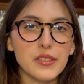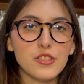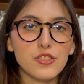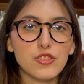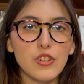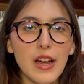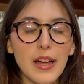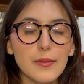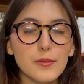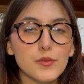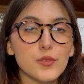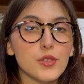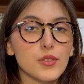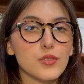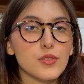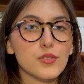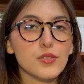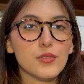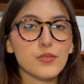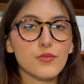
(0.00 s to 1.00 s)

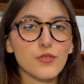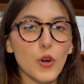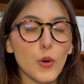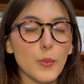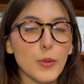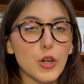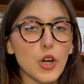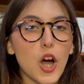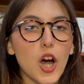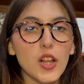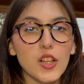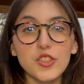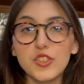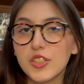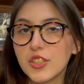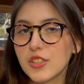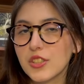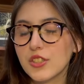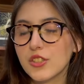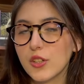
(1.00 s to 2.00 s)
transfers from a college
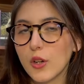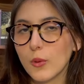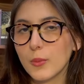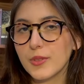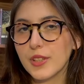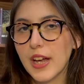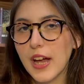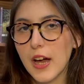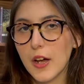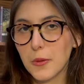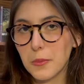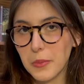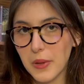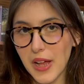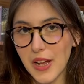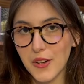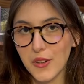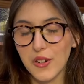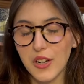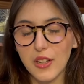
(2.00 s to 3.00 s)
in his hometown,
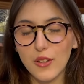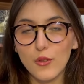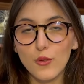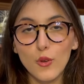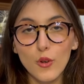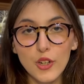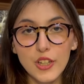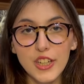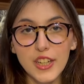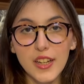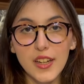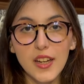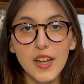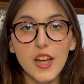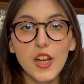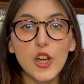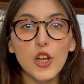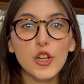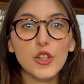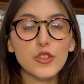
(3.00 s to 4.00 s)
Plano, California,
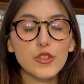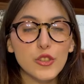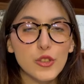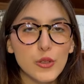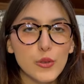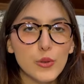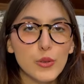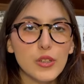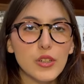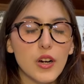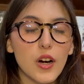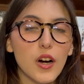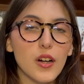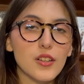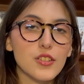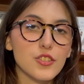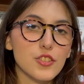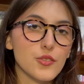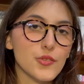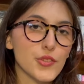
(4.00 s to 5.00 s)
to a
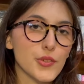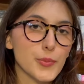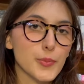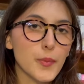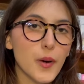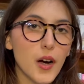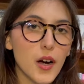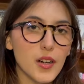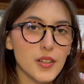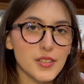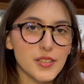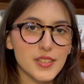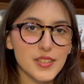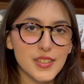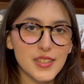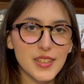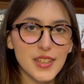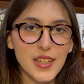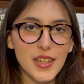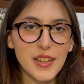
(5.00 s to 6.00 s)
college in
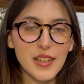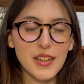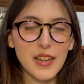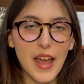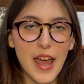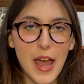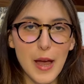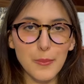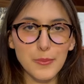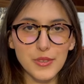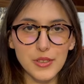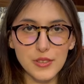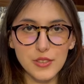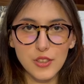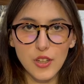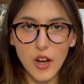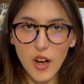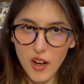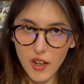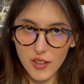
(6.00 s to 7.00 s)
Vermont, Hampton
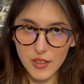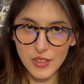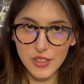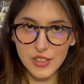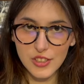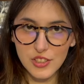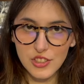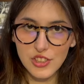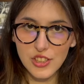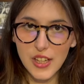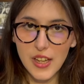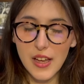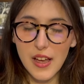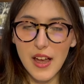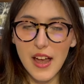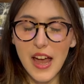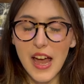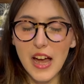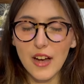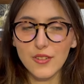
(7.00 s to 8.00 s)
College,
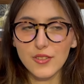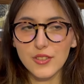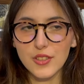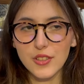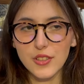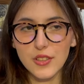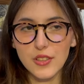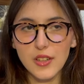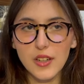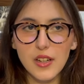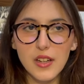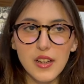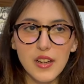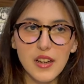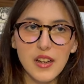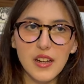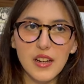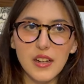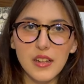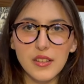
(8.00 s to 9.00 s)
after
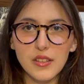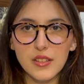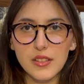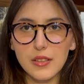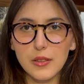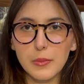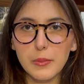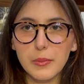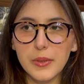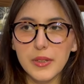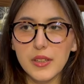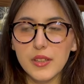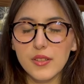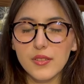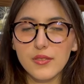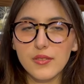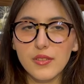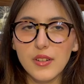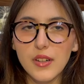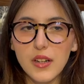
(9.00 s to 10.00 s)
a little bit
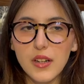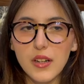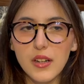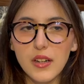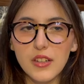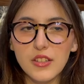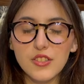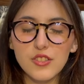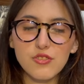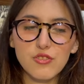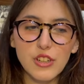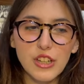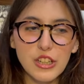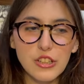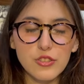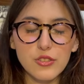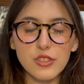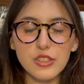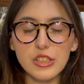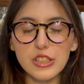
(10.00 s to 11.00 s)
of a strange
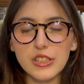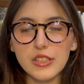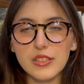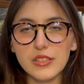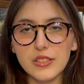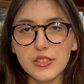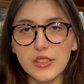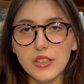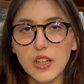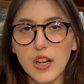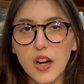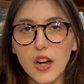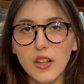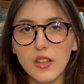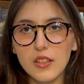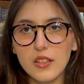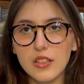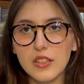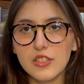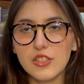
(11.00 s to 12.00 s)
ordeal in the
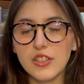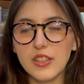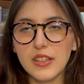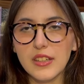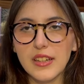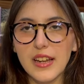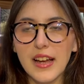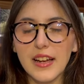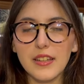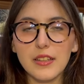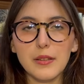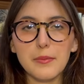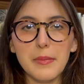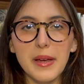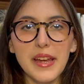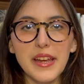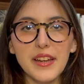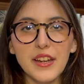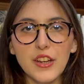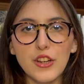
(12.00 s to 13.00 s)
college and
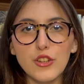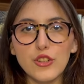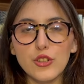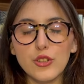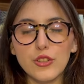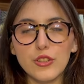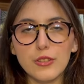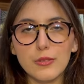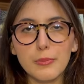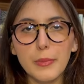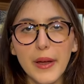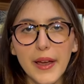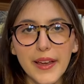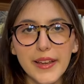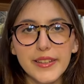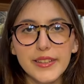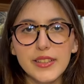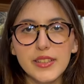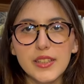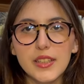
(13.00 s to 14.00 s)
acclimating to the
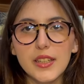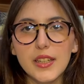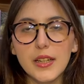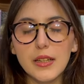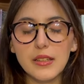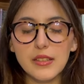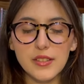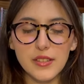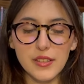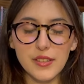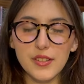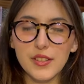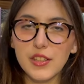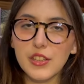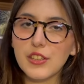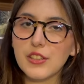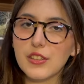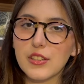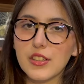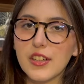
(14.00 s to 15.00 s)
space. Since
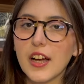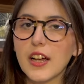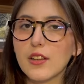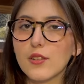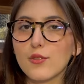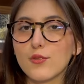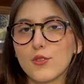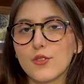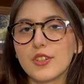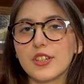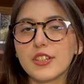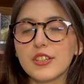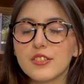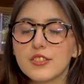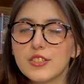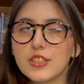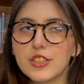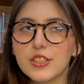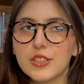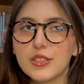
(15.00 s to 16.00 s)
he's a Californian
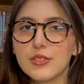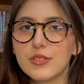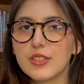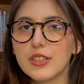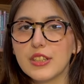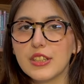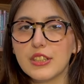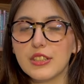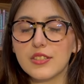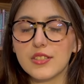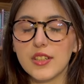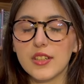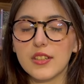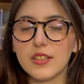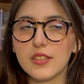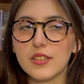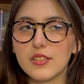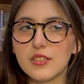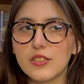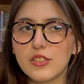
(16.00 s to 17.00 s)
dude, he's
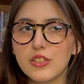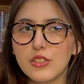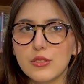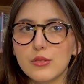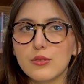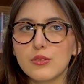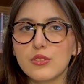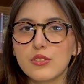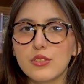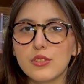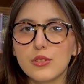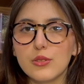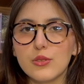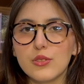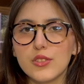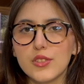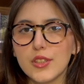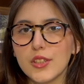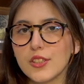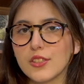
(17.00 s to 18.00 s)
not used to
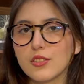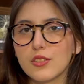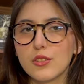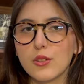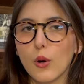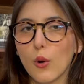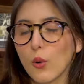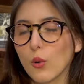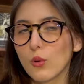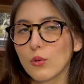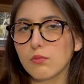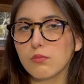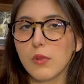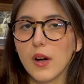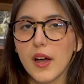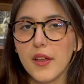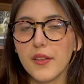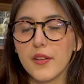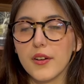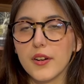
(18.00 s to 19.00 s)
such cold
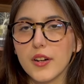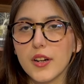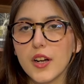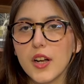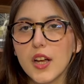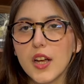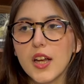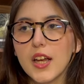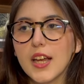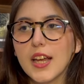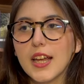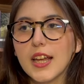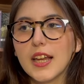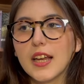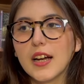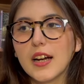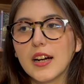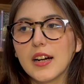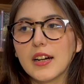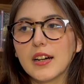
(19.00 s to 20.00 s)
weather.
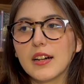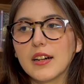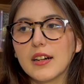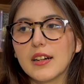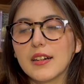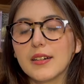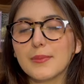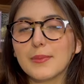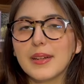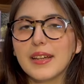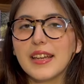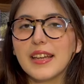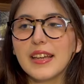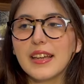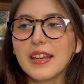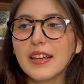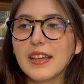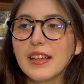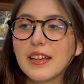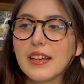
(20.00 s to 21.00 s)

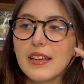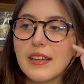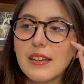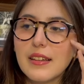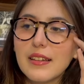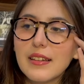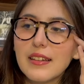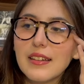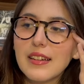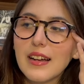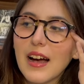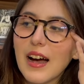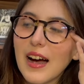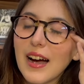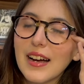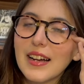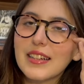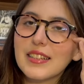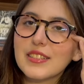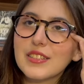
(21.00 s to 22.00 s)
He
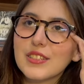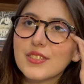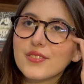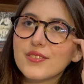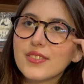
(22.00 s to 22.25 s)
kind of